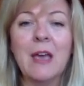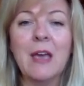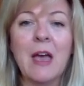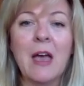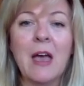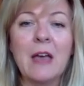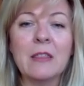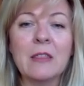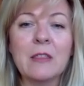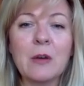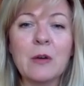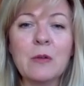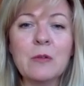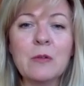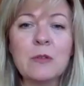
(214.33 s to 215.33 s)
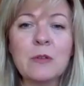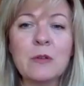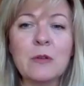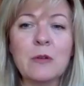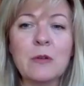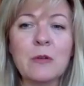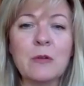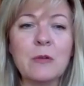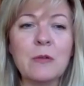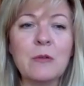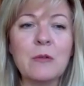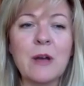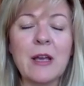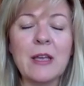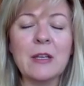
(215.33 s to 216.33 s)
And those
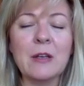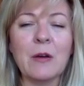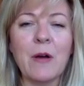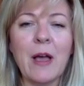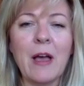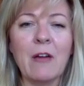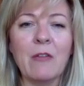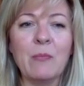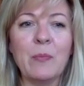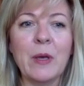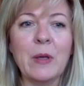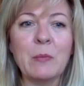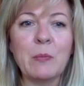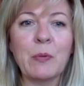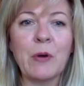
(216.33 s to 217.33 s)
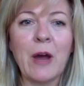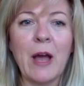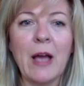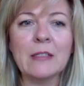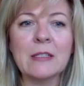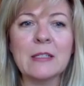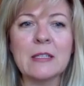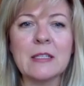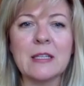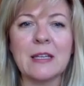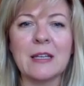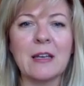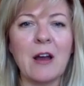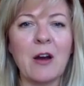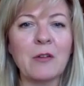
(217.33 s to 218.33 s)
who, have been
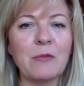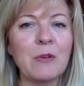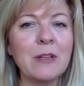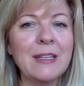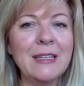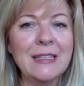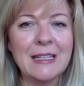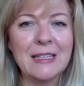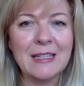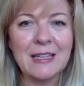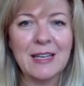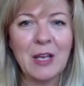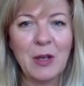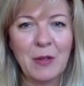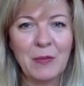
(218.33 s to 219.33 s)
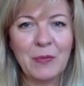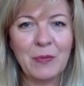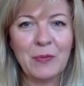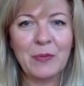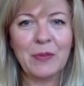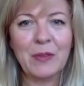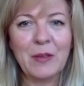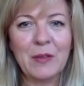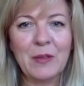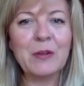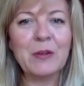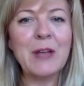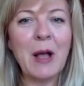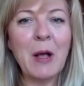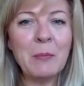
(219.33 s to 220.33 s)
practicing are really,
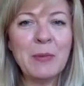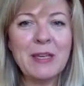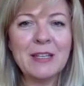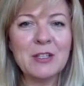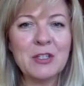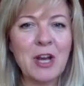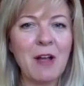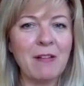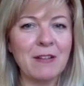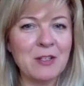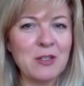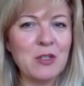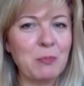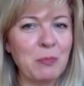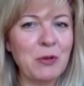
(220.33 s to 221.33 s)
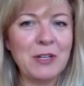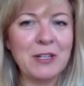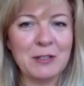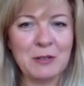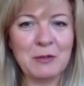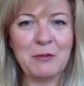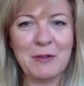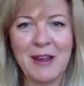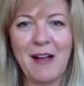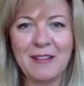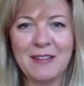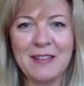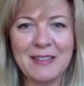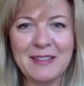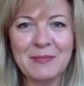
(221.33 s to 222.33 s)
they're now being challenged to put it into
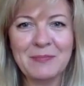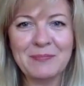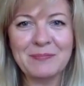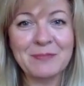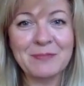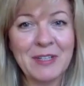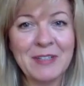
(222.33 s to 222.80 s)
reality, right?